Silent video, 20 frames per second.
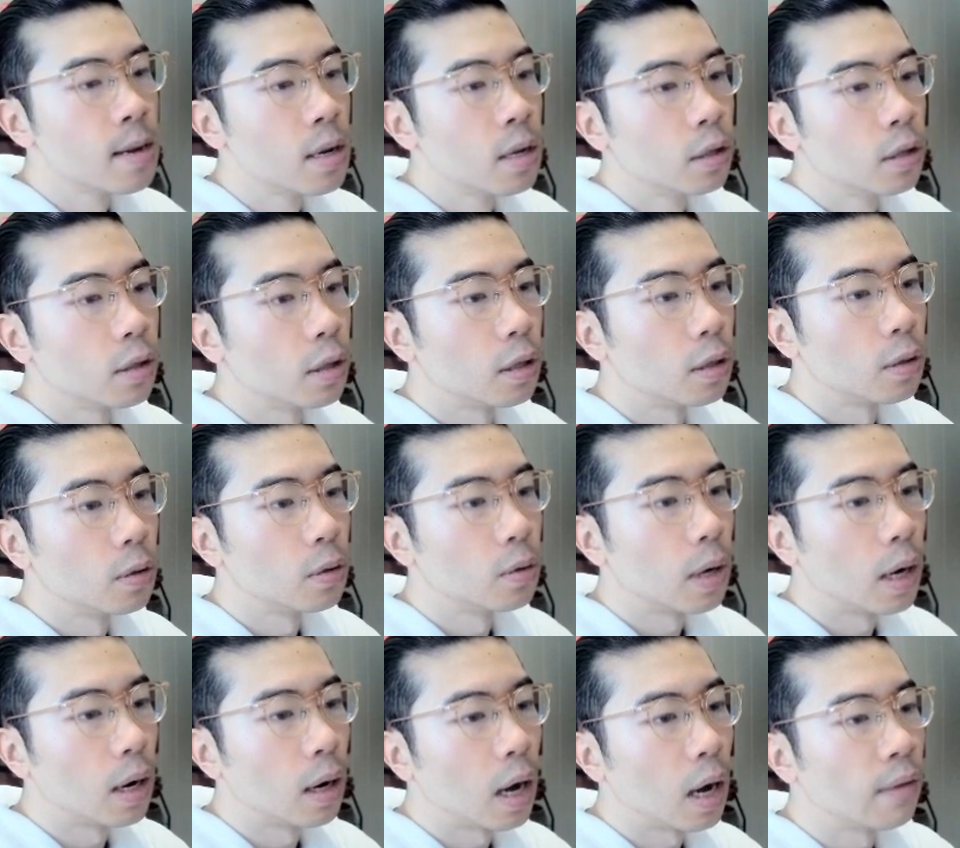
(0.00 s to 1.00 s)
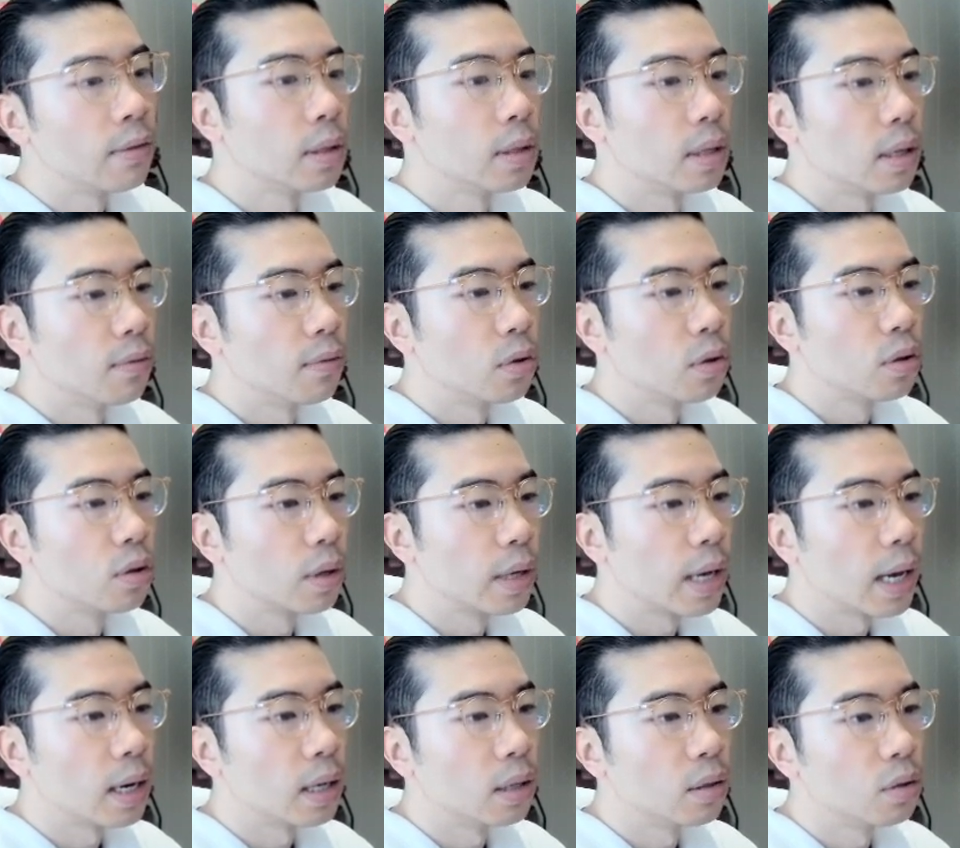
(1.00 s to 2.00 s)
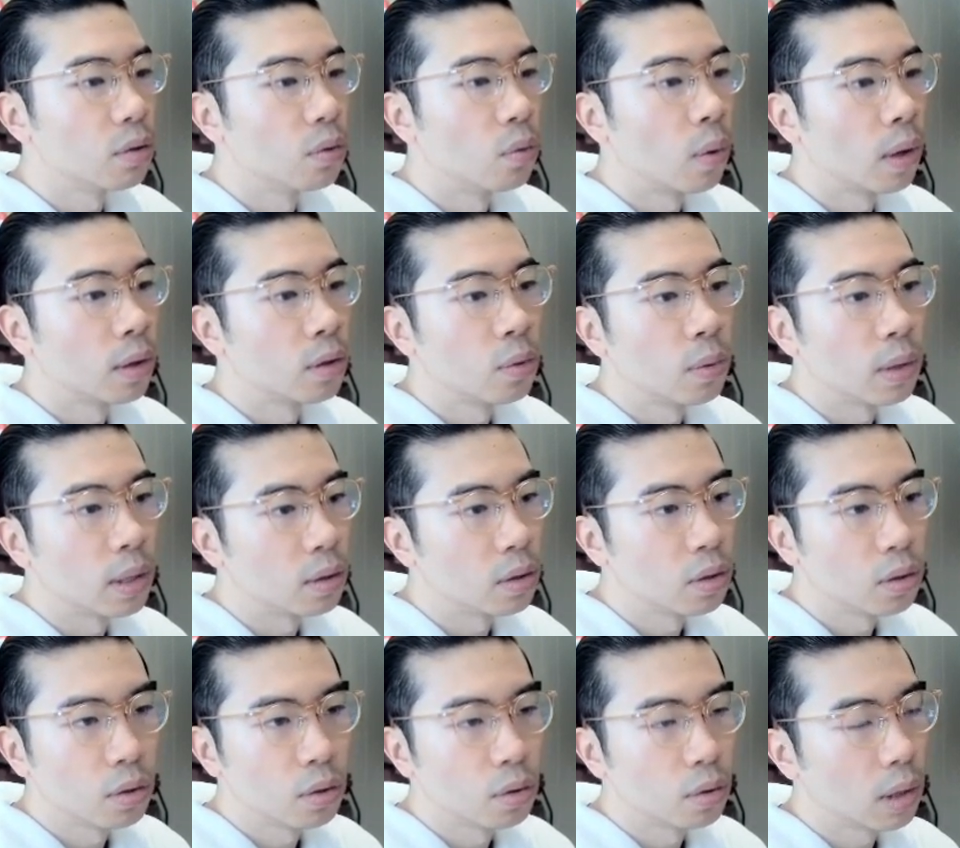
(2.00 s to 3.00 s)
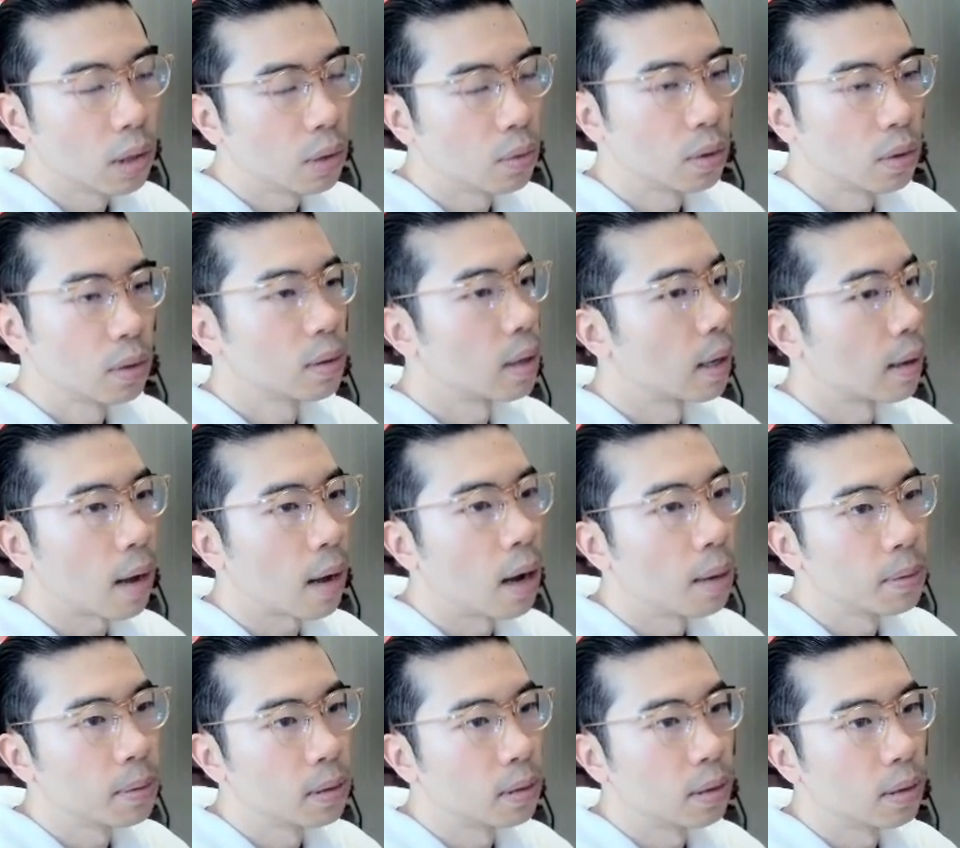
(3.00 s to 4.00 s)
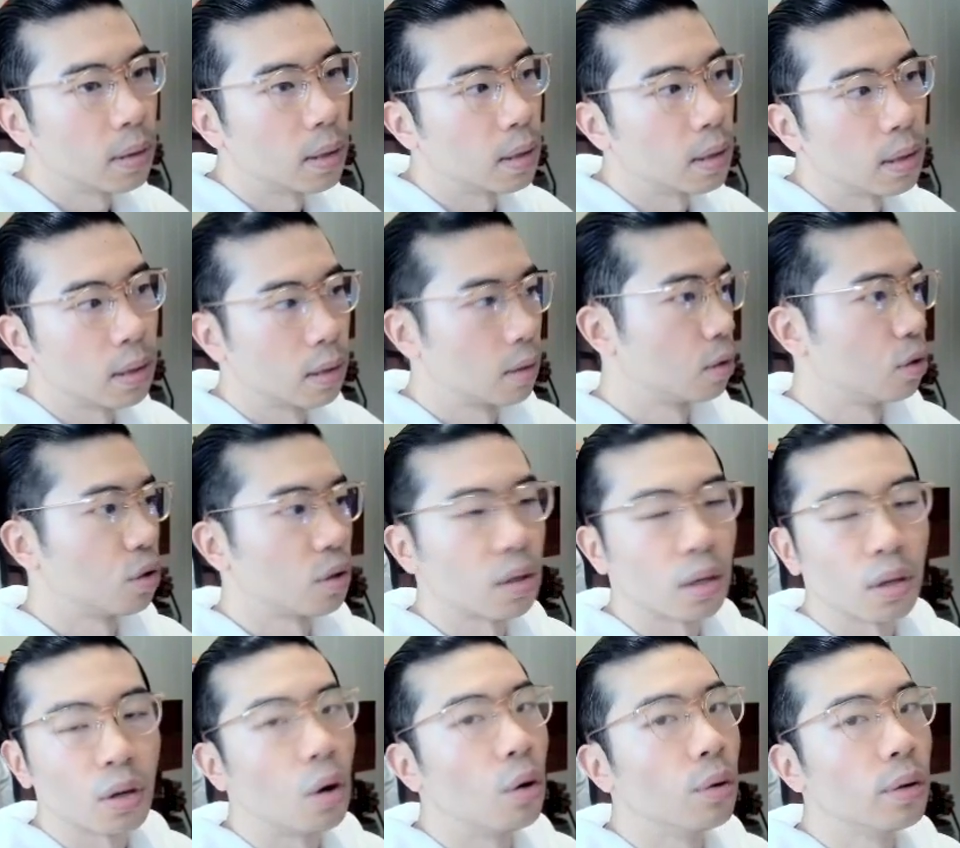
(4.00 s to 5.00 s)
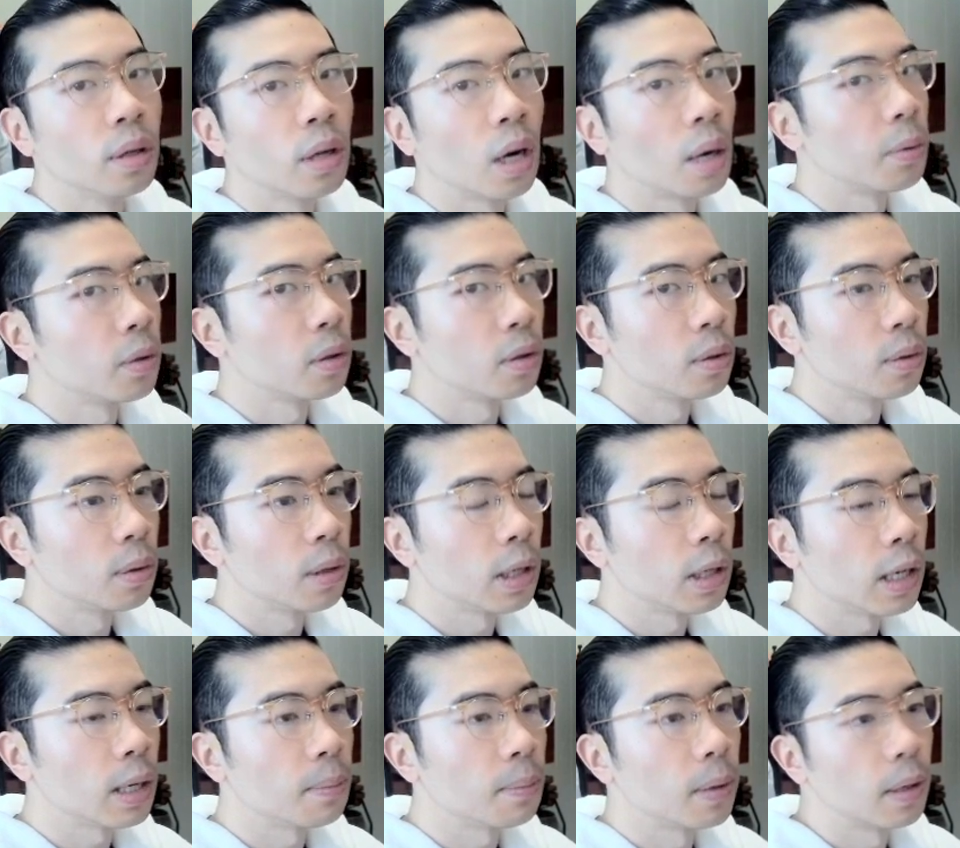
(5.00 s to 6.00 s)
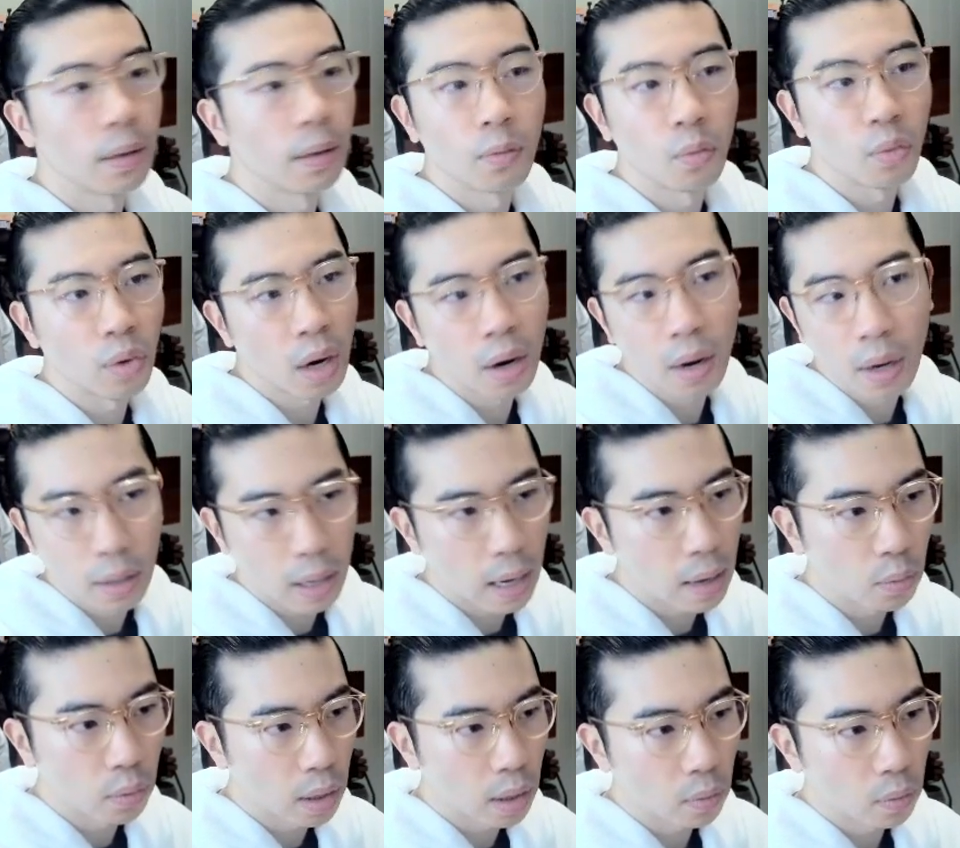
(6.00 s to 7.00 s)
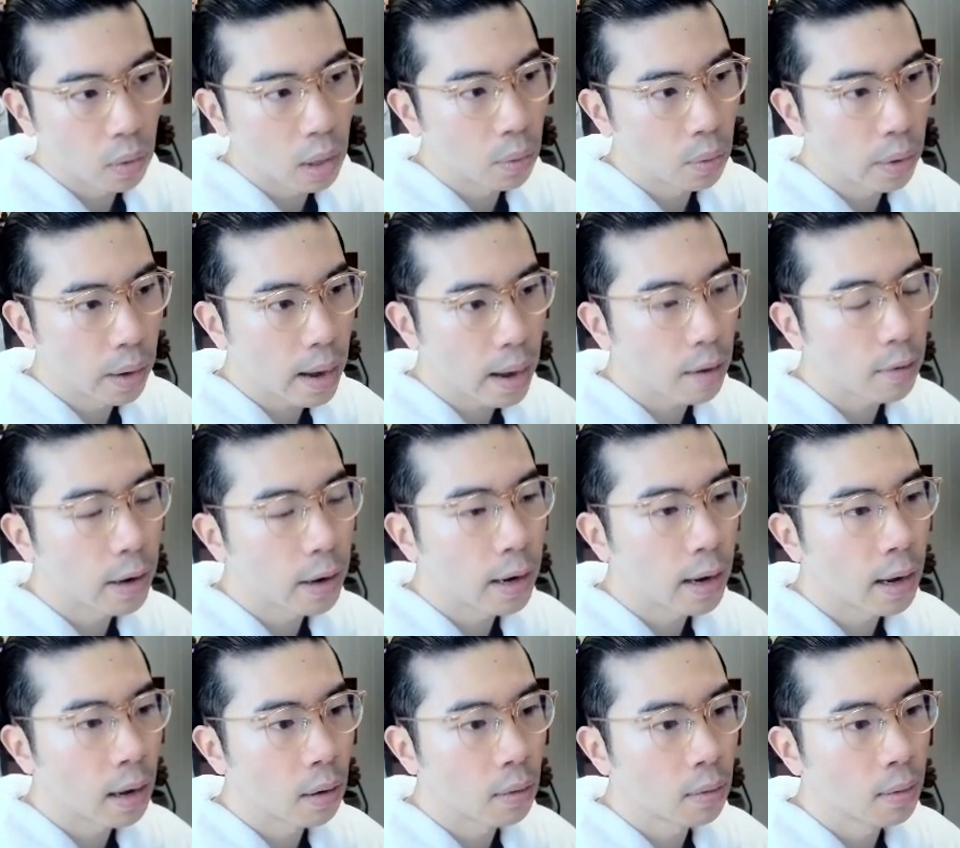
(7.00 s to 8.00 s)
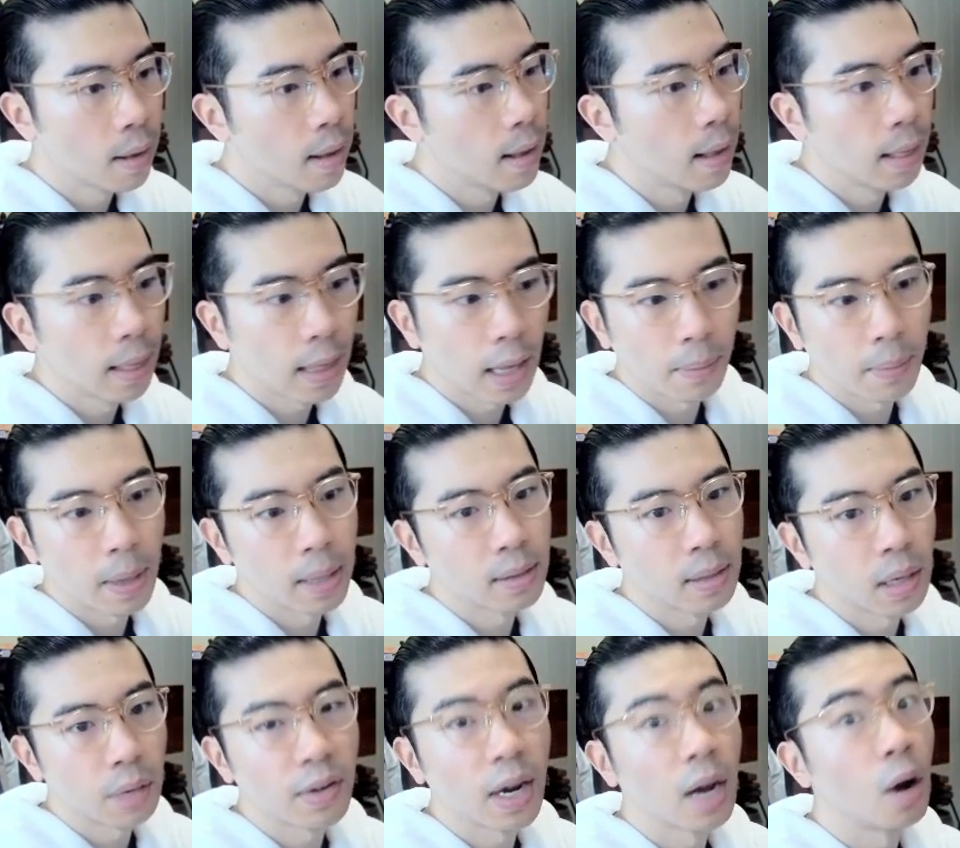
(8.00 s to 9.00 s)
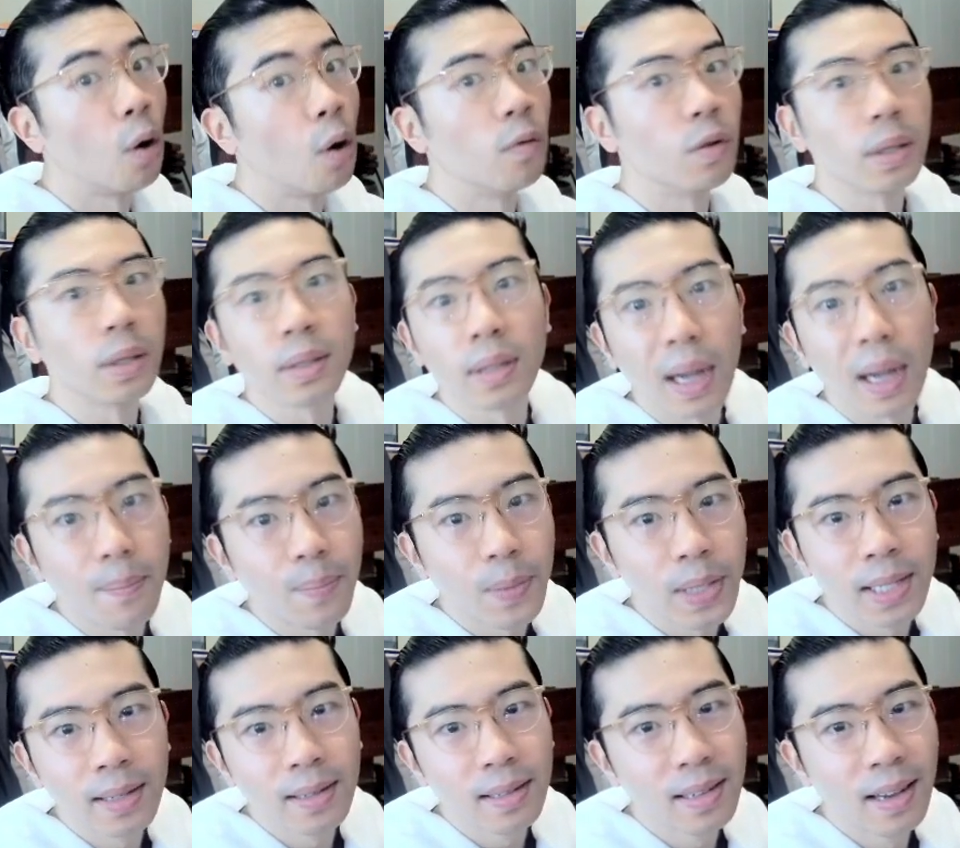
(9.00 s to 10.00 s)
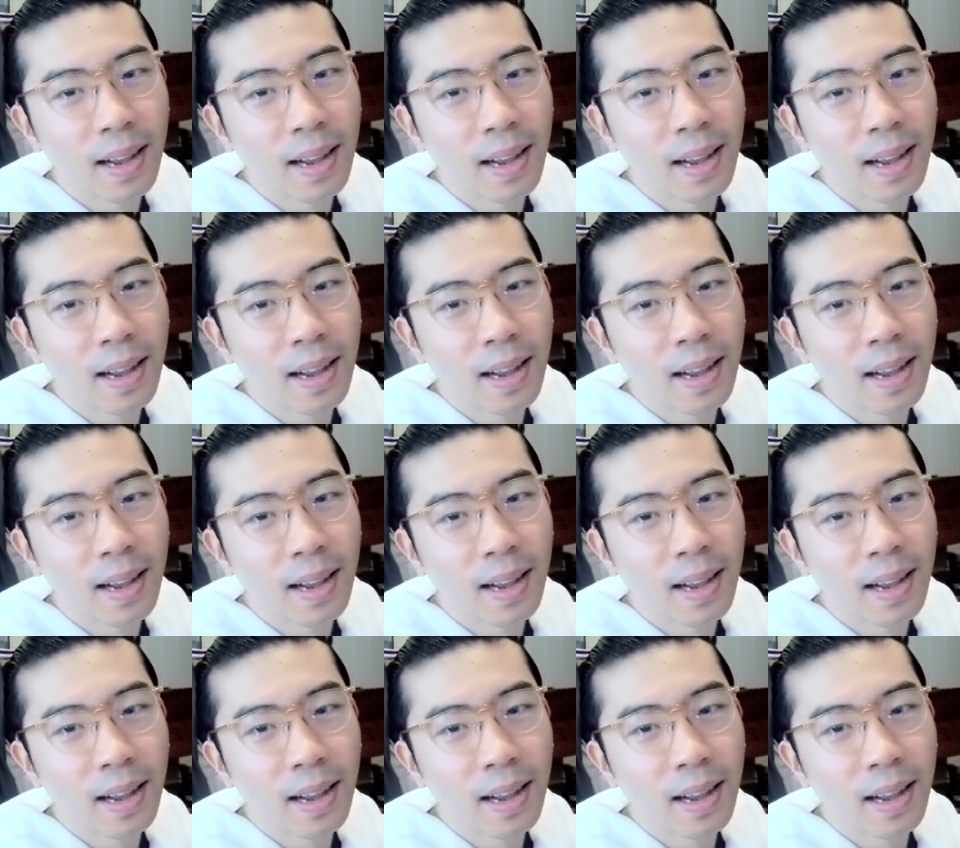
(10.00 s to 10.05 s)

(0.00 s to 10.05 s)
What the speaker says: So obviously, if you could get into 122, that was like absolutely just a golden opportunity. But we are at where we at right now. Like myself, I overslept.